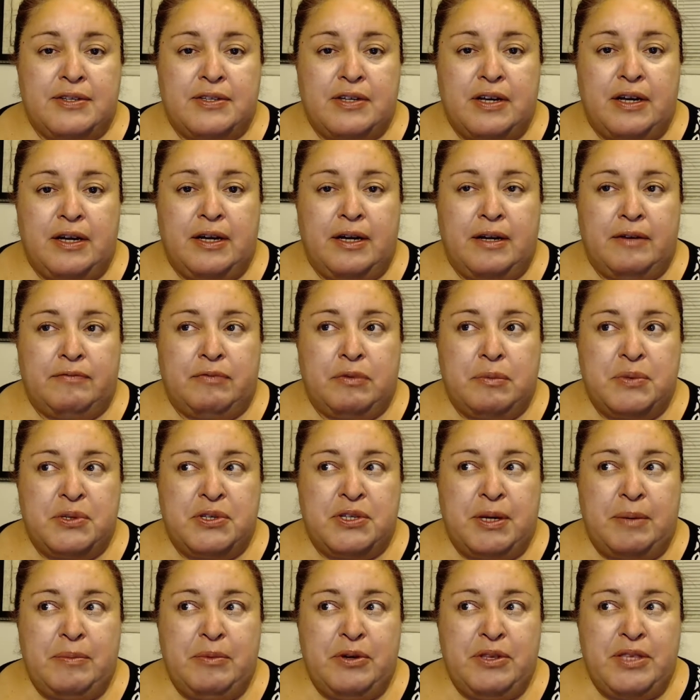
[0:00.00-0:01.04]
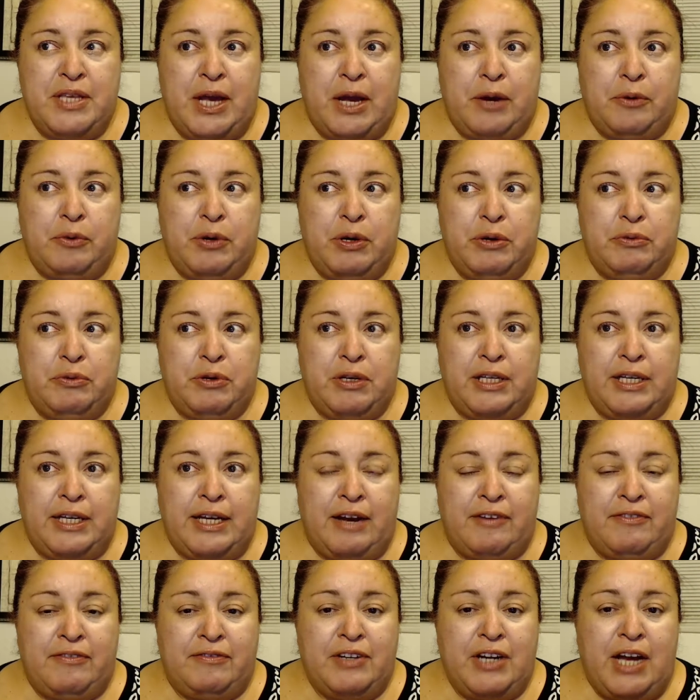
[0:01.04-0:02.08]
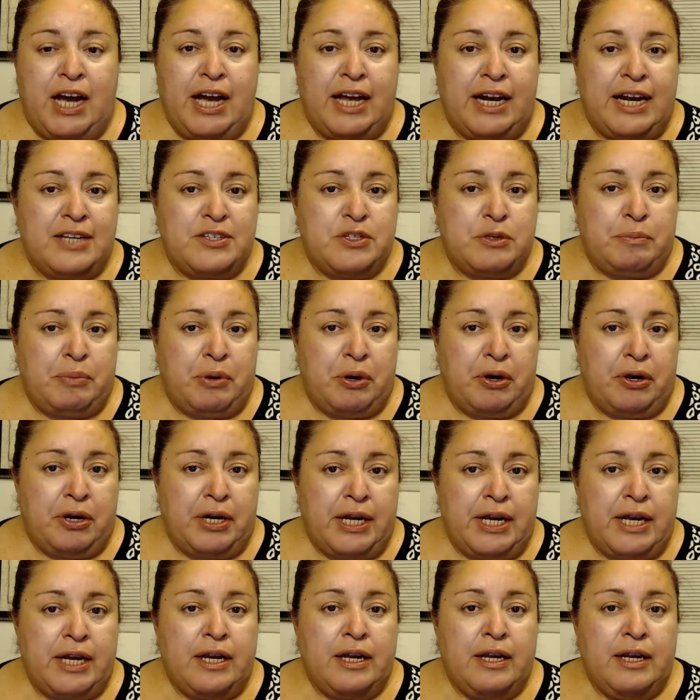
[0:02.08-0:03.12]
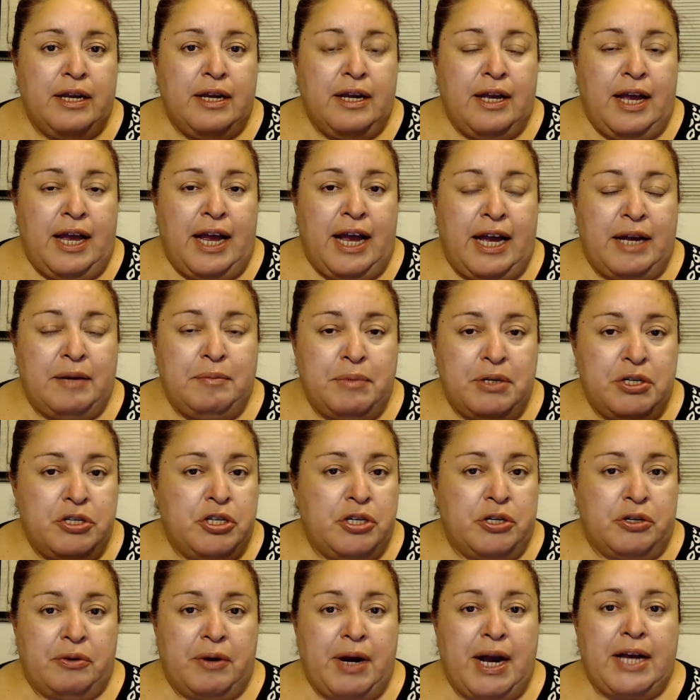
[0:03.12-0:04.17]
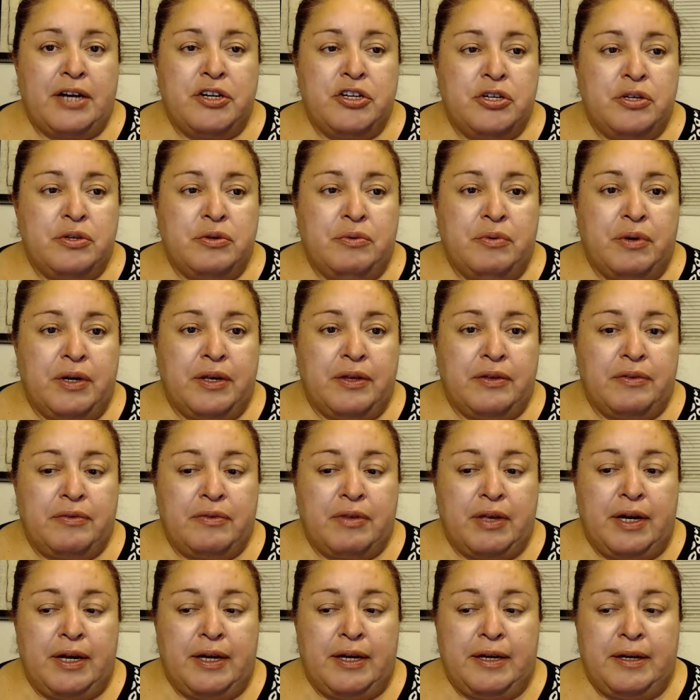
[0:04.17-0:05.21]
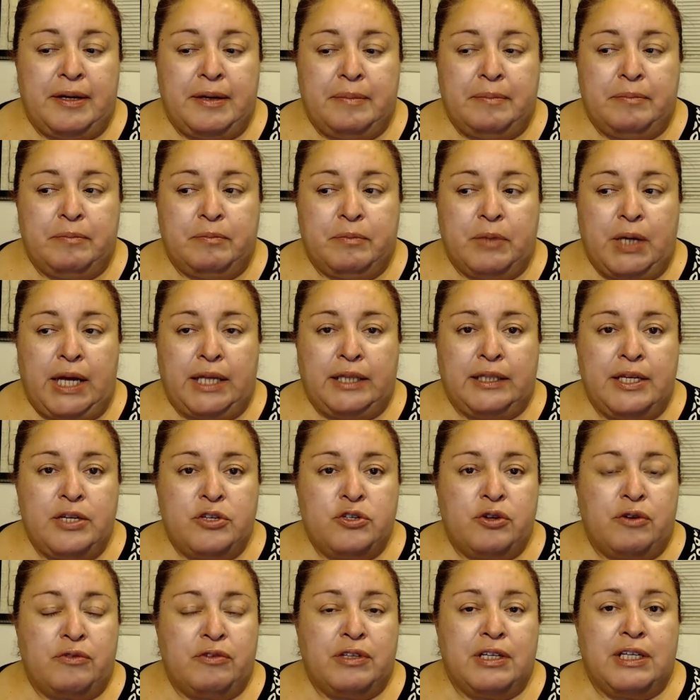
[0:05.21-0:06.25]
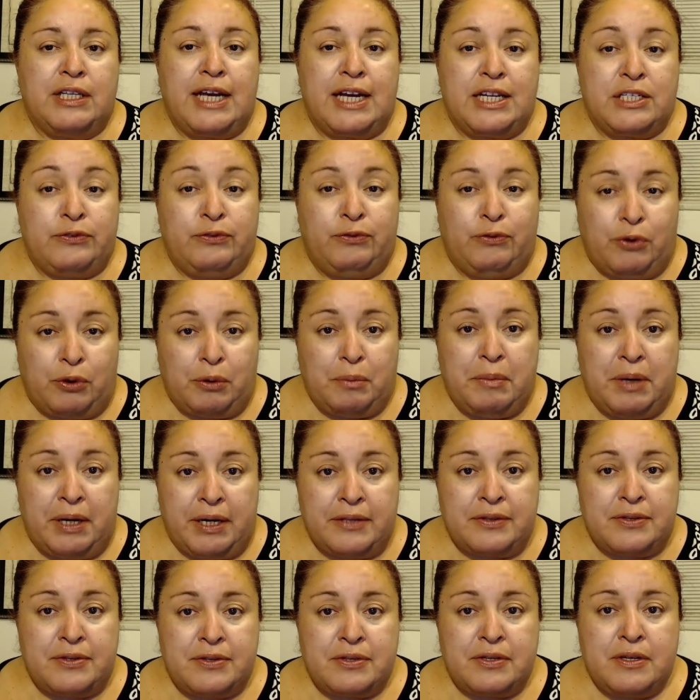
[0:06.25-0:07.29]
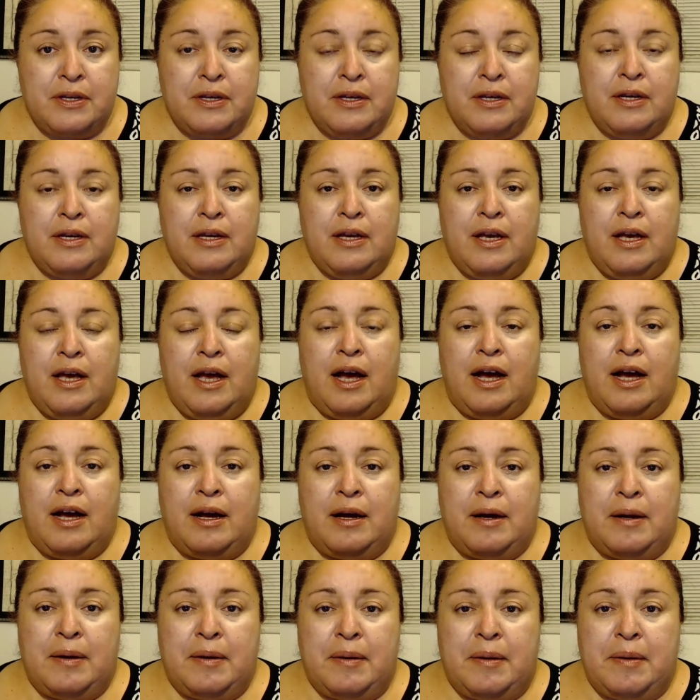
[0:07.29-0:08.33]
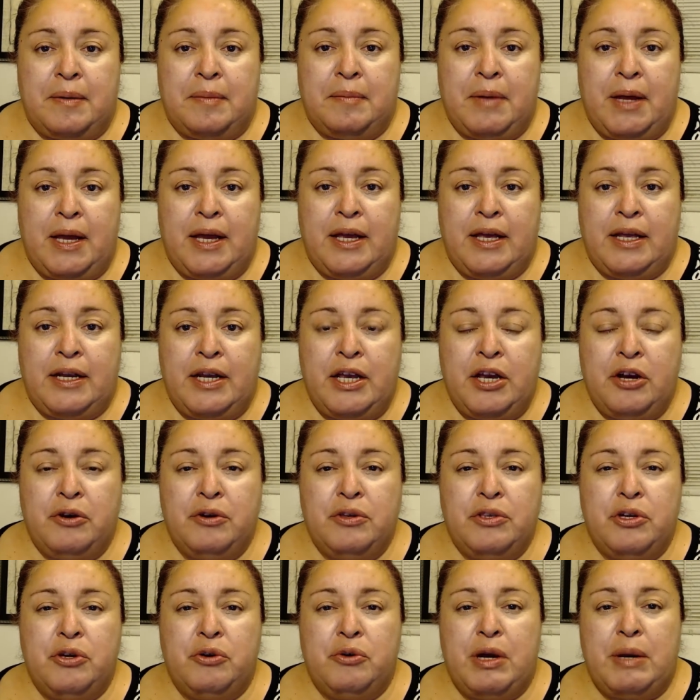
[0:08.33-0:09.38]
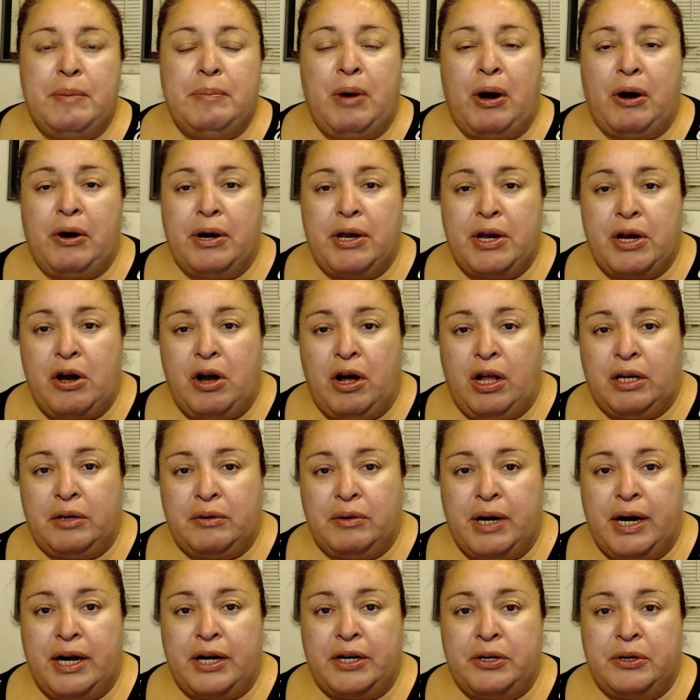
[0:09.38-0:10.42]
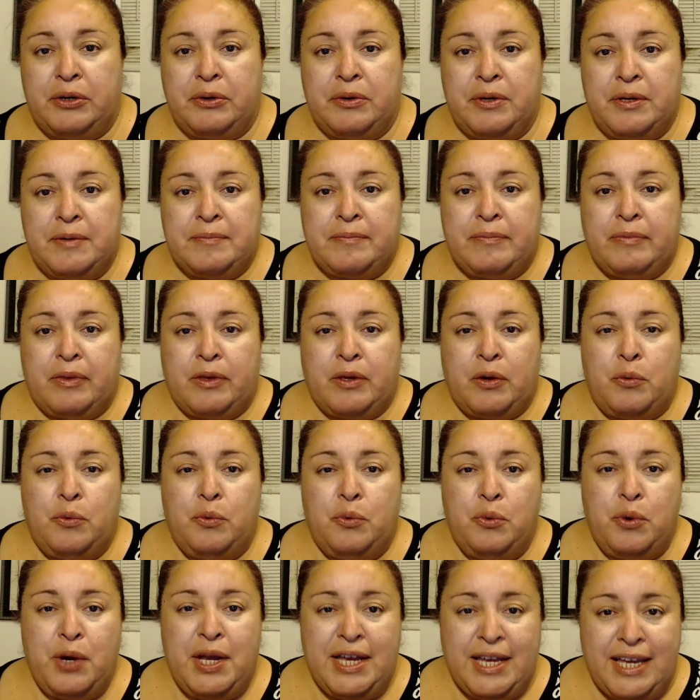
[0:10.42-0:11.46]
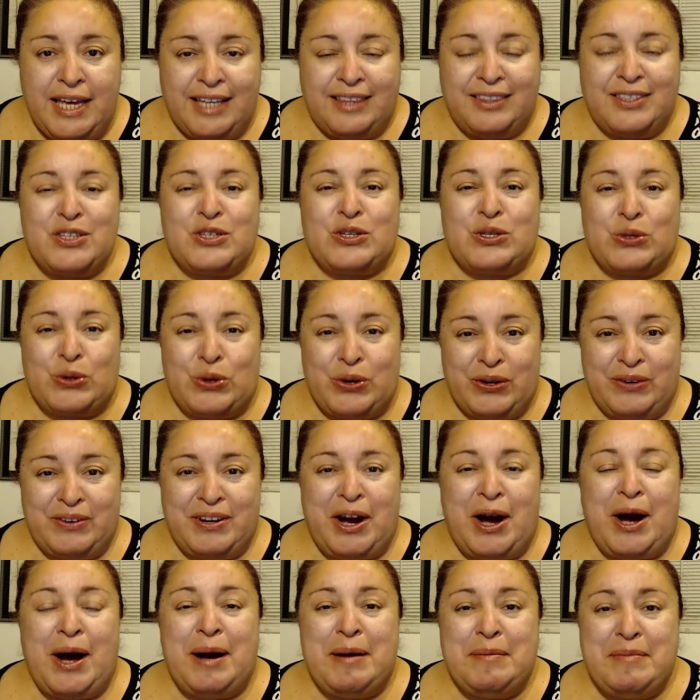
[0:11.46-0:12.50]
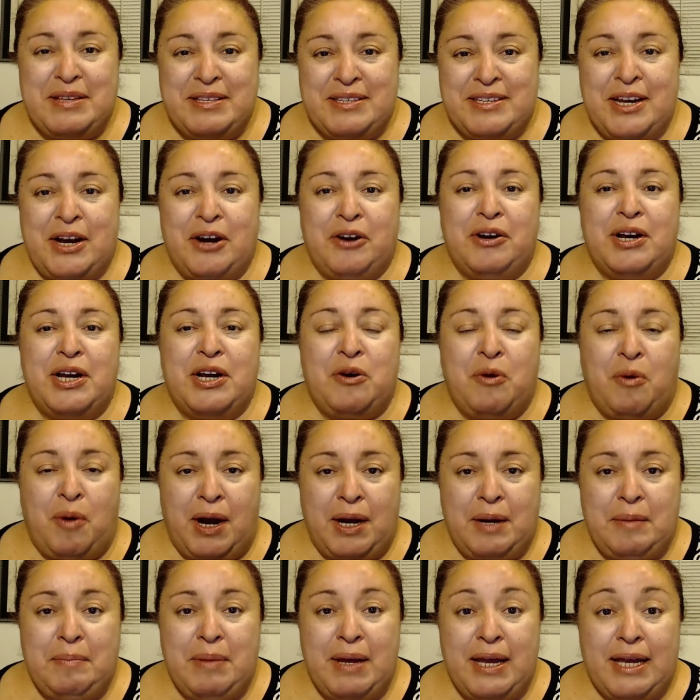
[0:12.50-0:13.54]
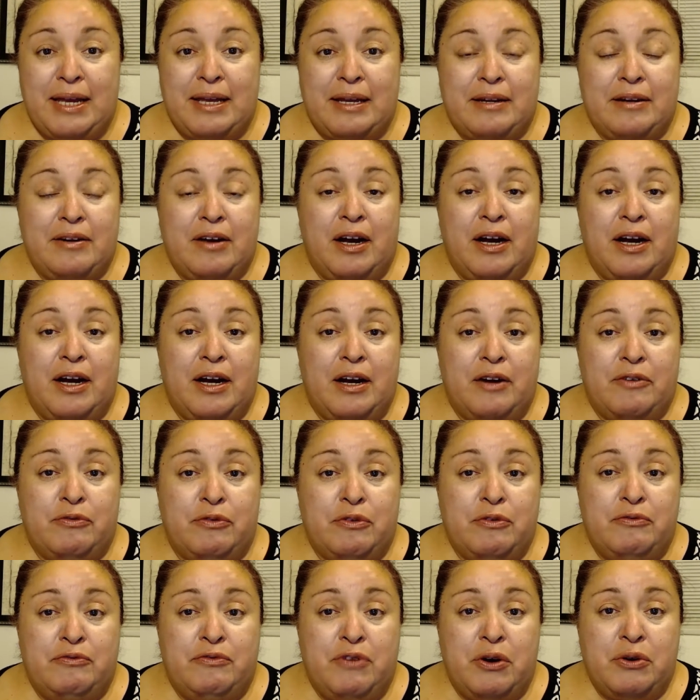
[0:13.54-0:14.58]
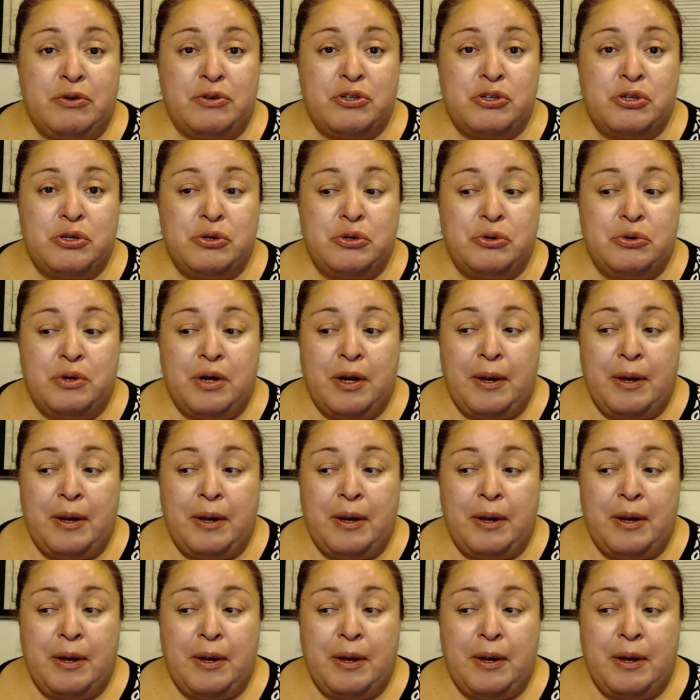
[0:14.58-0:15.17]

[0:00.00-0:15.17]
from someone that we really have not, as a party, had much interaction with, at least over the last 4 months. And here in the Green Party of Colorado, we get this sort of commentary quite a bit from folks who,